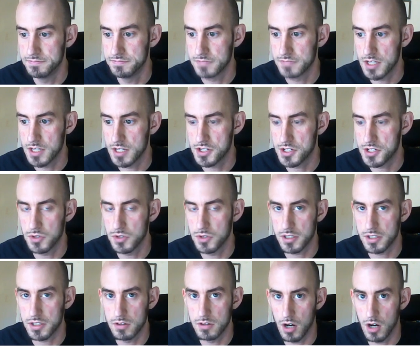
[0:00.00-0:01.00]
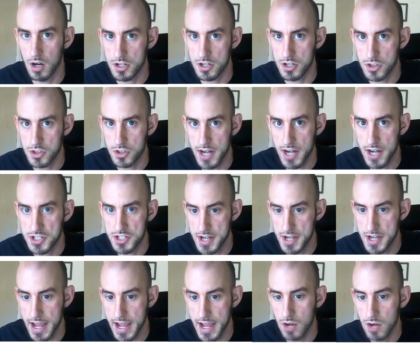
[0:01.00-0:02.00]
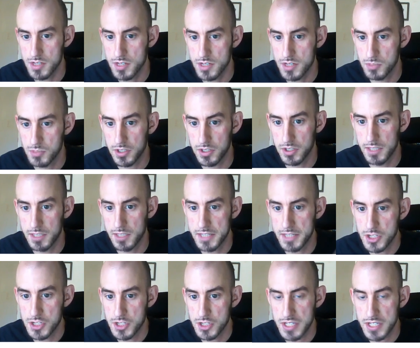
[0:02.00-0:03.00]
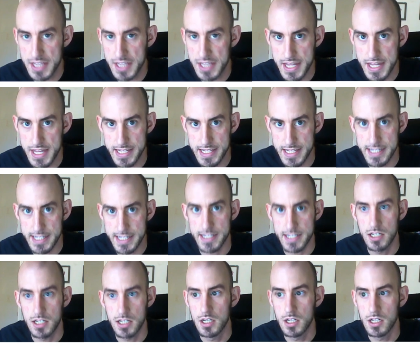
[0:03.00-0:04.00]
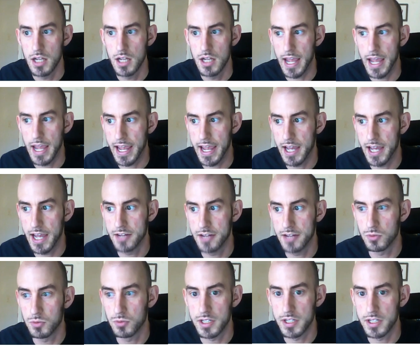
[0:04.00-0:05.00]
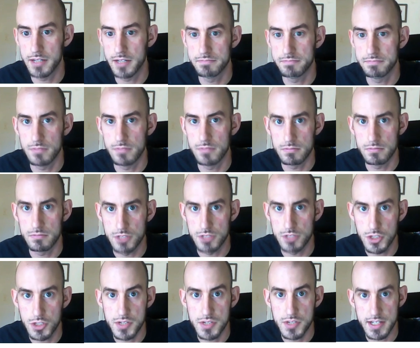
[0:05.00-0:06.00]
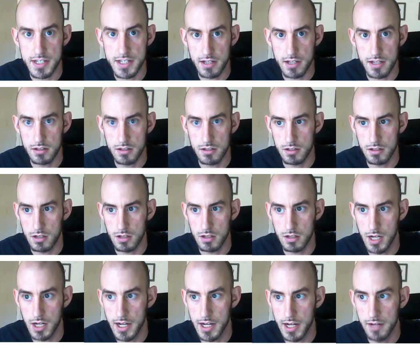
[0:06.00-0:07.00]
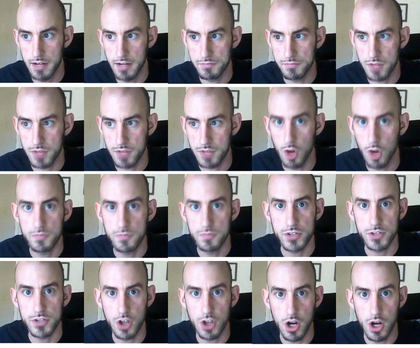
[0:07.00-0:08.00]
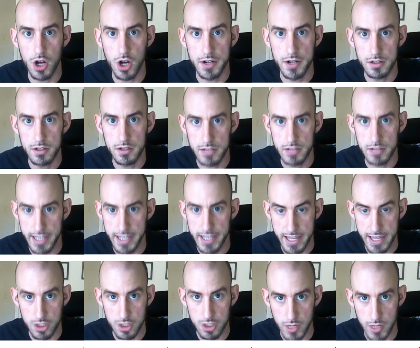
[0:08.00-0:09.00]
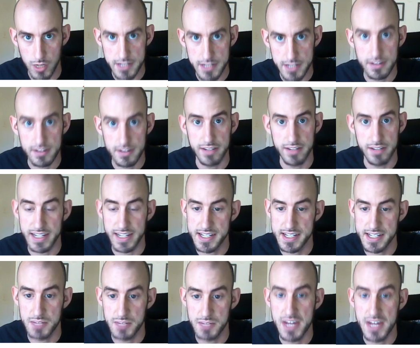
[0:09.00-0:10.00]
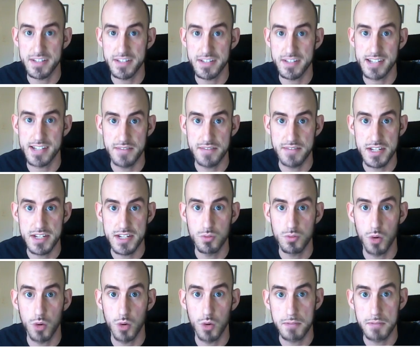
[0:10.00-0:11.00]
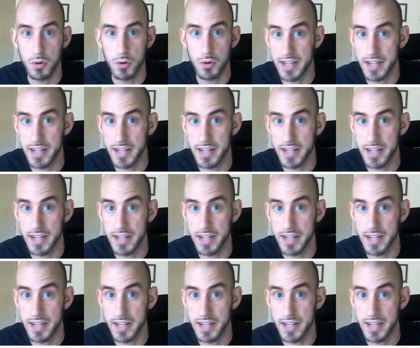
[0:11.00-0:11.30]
So our strategy now is we're going to be using this, and we're going to use it hopefully on a crit. And like I said, we have a 71.8%